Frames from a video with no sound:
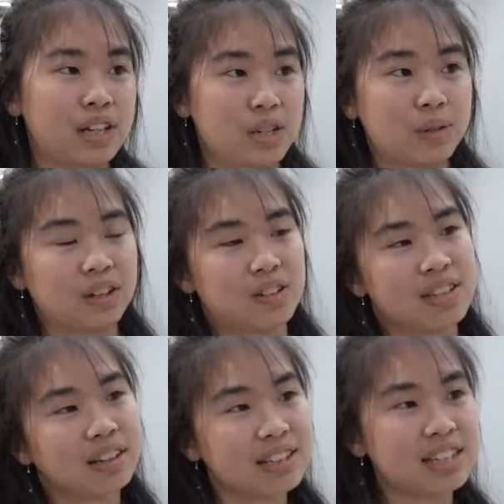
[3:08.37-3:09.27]
a nuclear
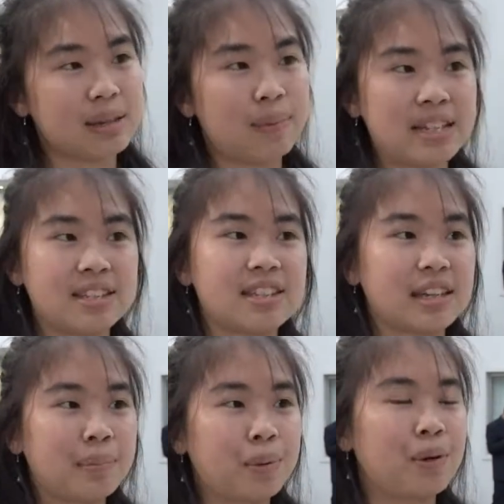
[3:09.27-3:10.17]
consultancy based in
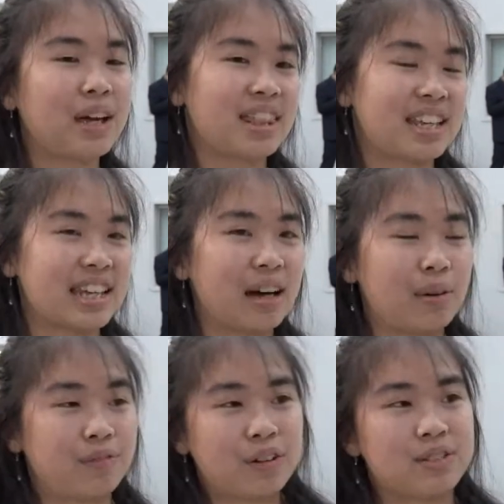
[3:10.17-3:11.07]
Singapore, and that's
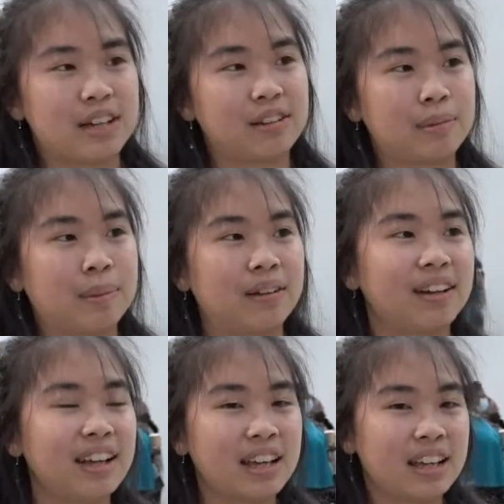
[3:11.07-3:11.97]
how I found out about